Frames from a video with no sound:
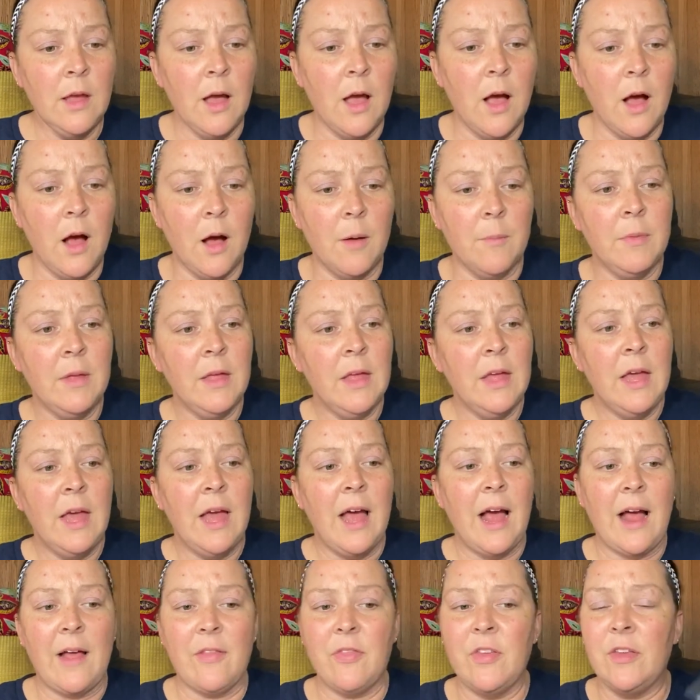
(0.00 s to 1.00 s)

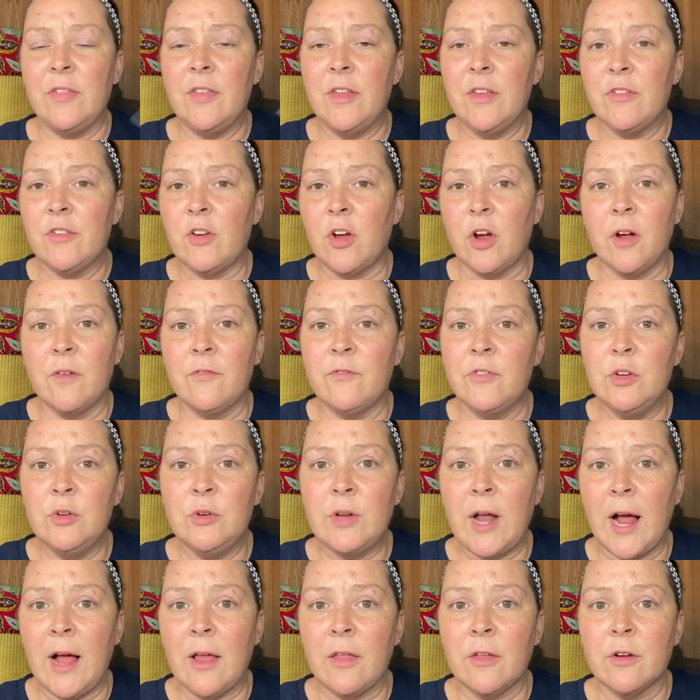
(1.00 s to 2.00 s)
I think these are a few
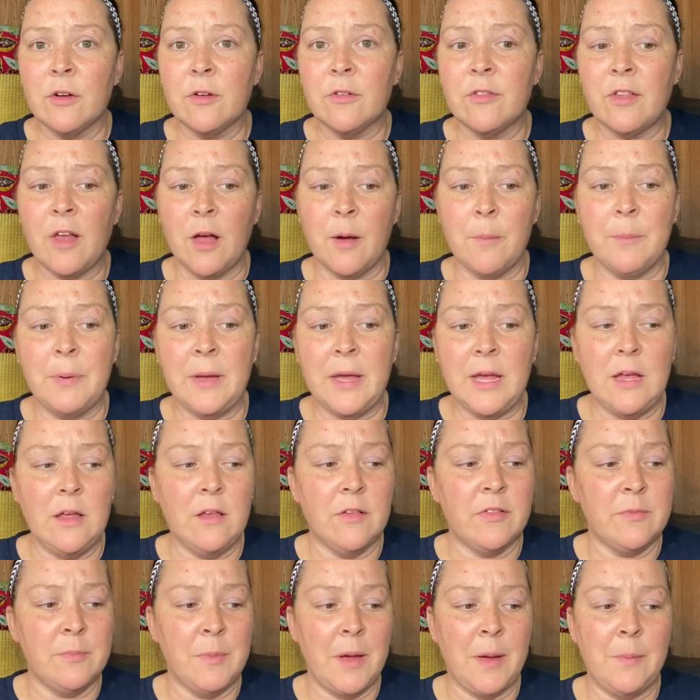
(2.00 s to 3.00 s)
dollars a
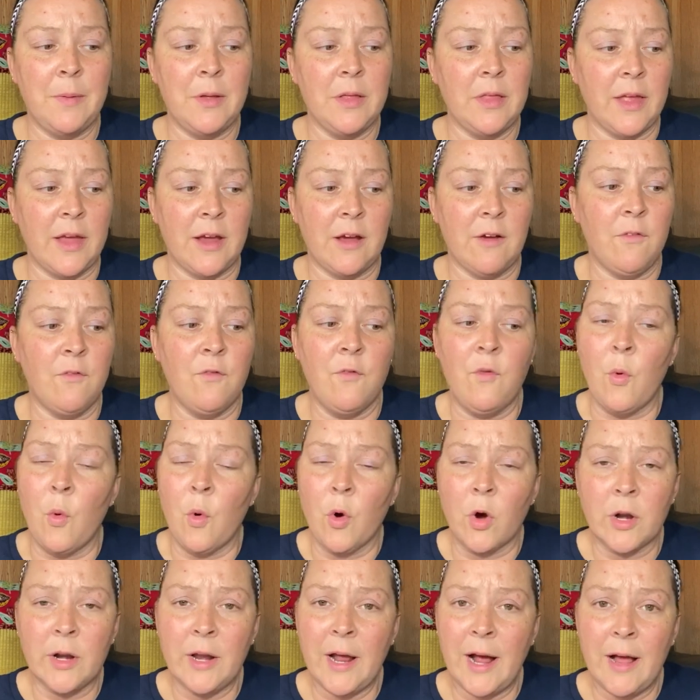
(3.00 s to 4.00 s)
piece, maybe like
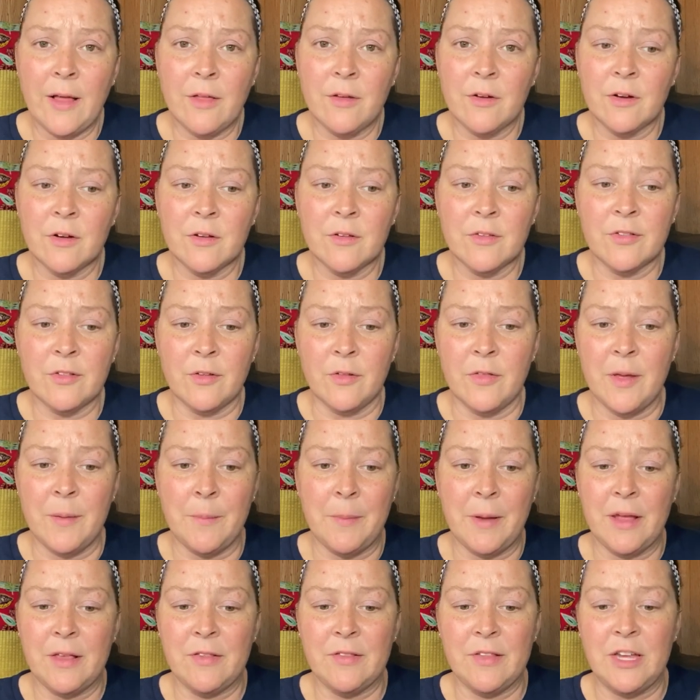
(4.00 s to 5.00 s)
$4. So that
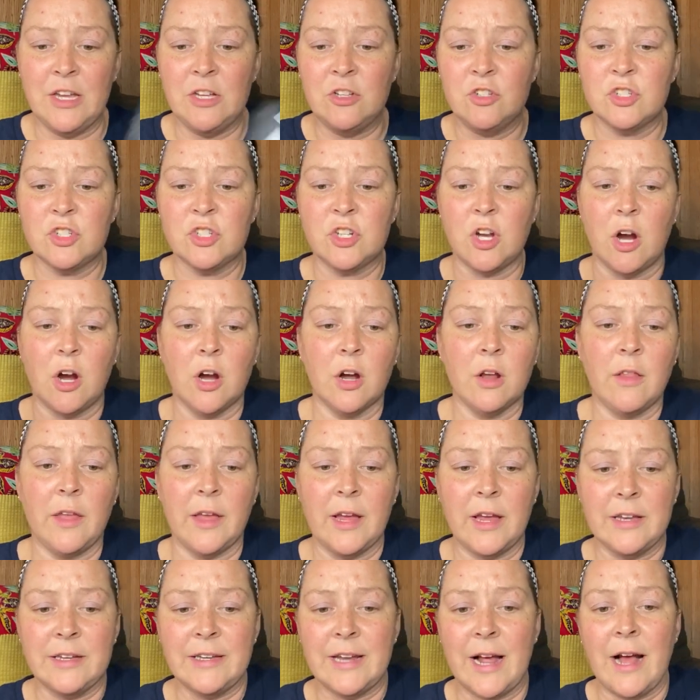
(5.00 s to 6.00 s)
makes each tart
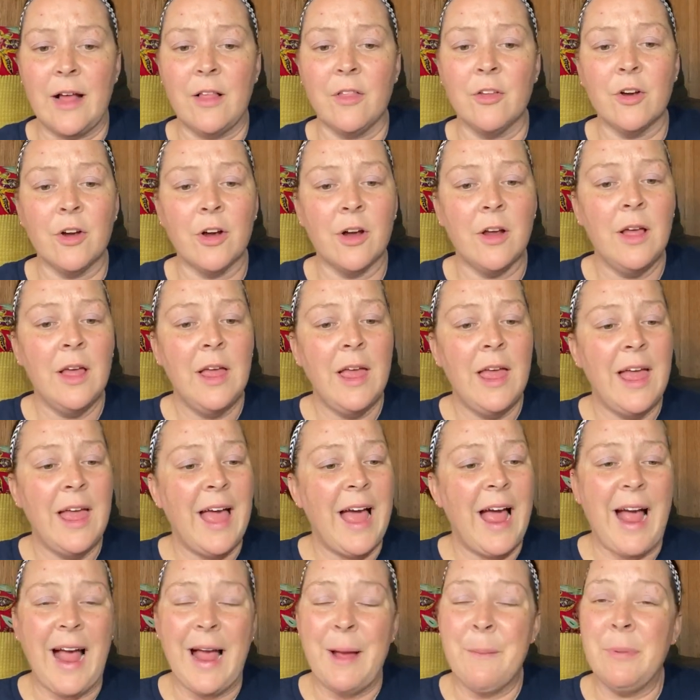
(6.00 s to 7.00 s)
like a dollar,
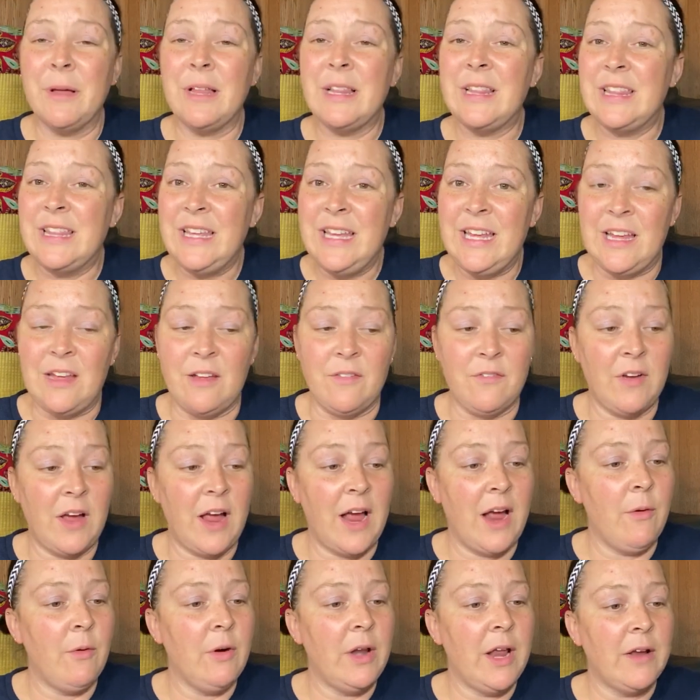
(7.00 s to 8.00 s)
I believe.
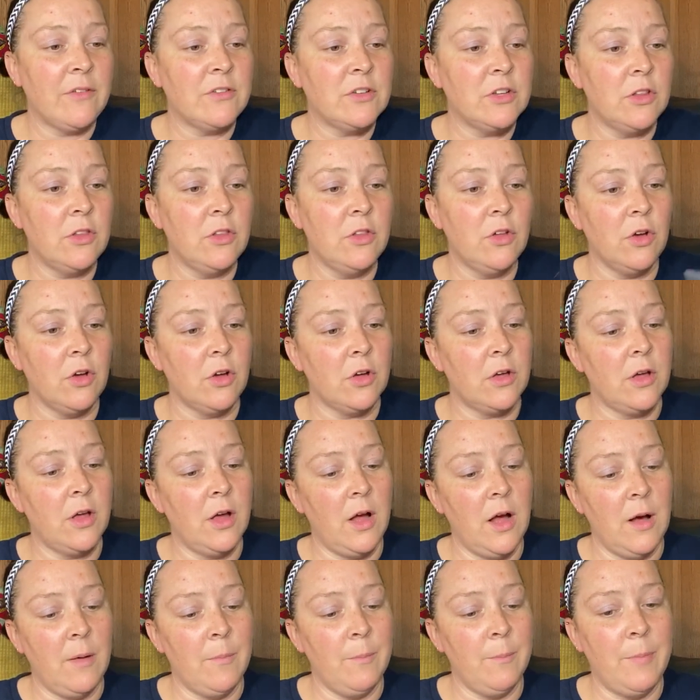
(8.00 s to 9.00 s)
I would have to look
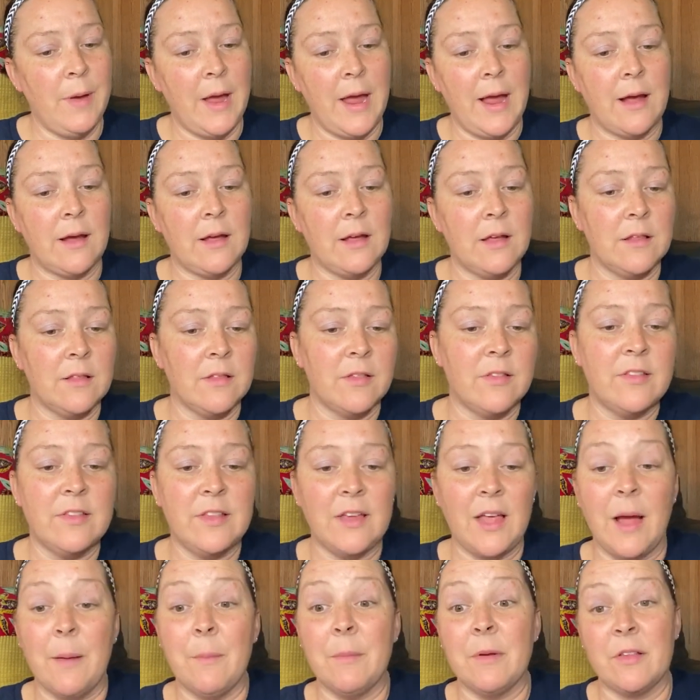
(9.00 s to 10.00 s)
back and
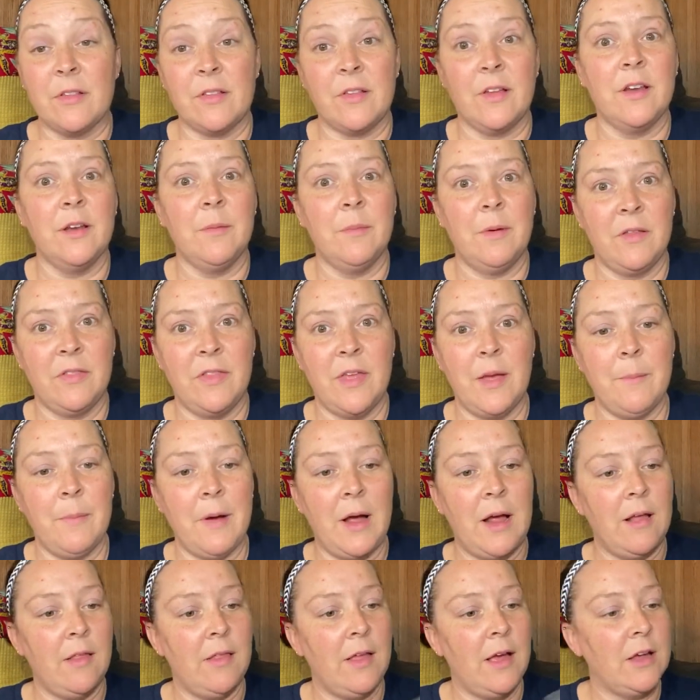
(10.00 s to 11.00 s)
see. I'm excited about that
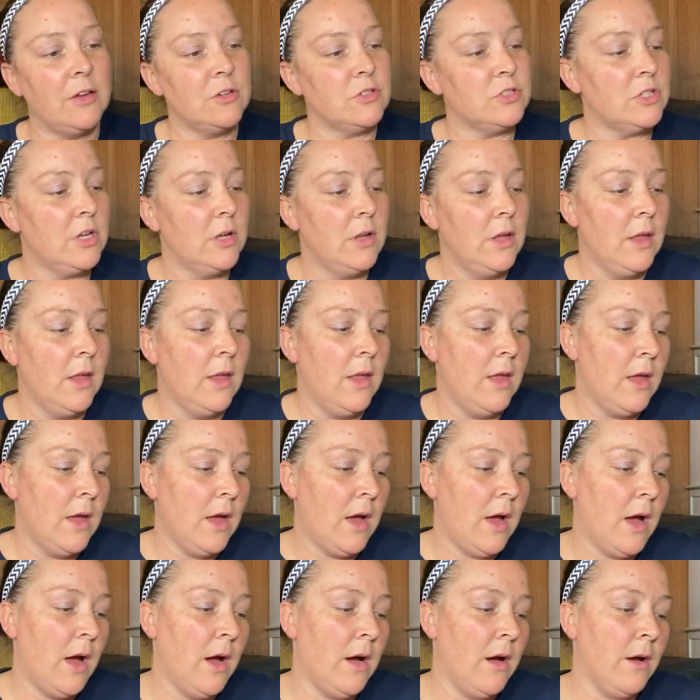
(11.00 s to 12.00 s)
Biolage.
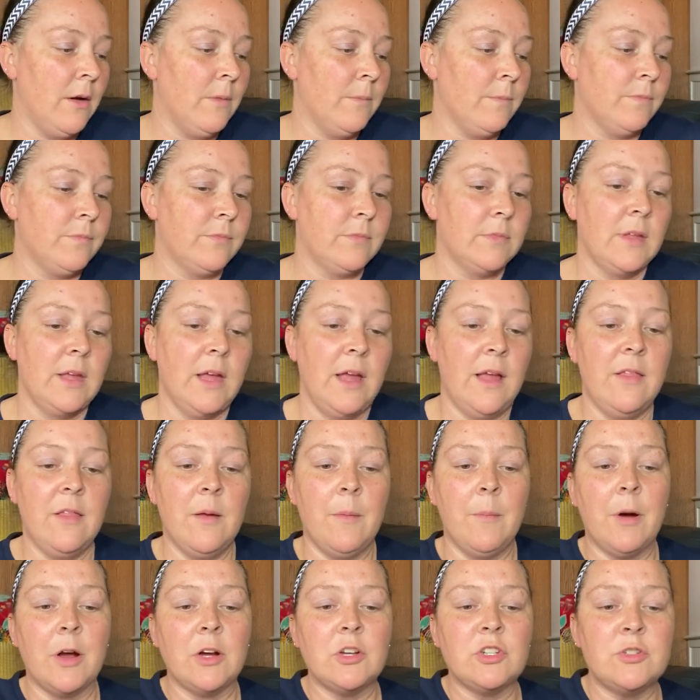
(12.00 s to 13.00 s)
And
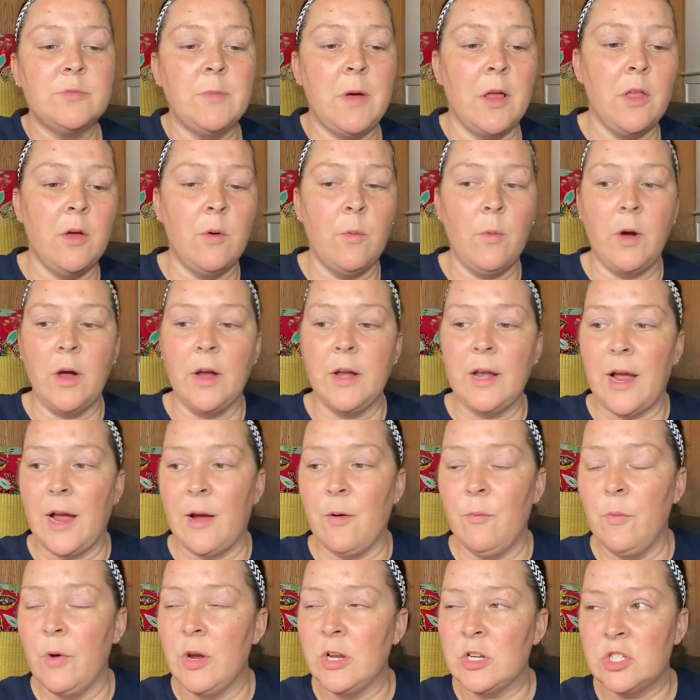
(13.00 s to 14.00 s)
the marshmallow one, I
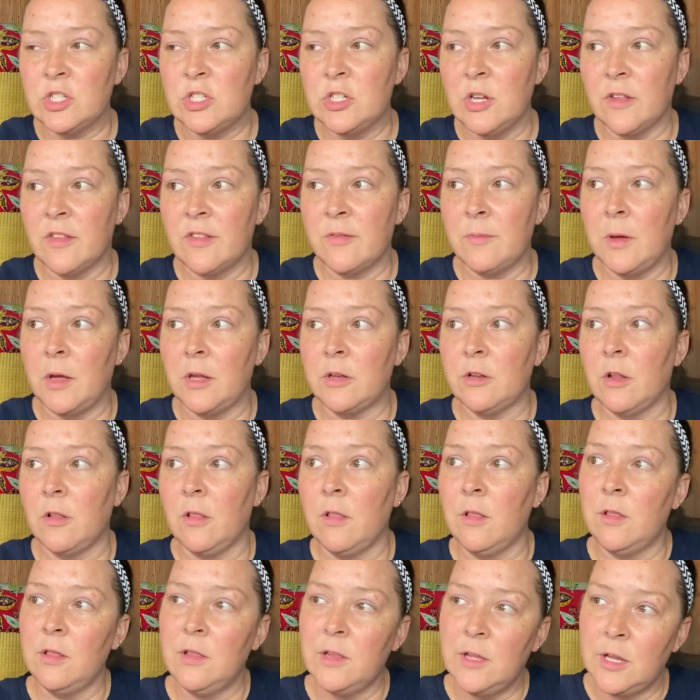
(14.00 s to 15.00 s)
wished it smelled a
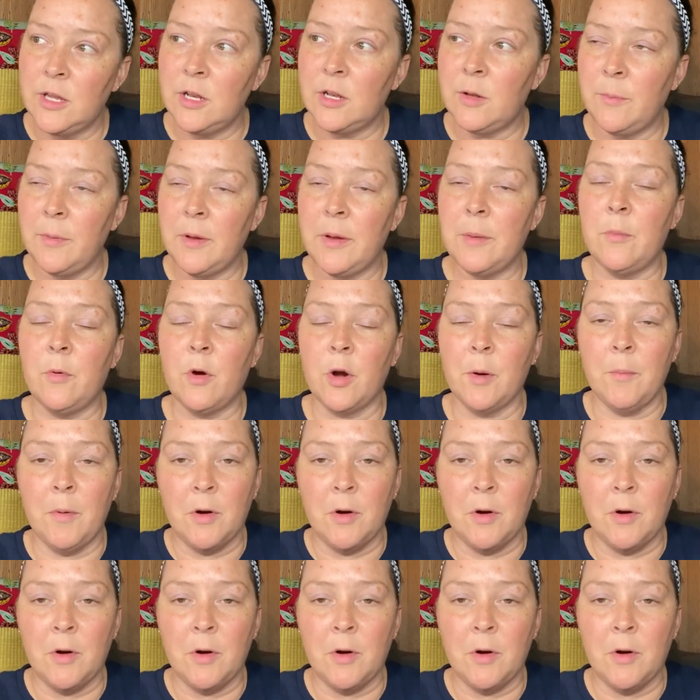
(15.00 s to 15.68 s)
little bit more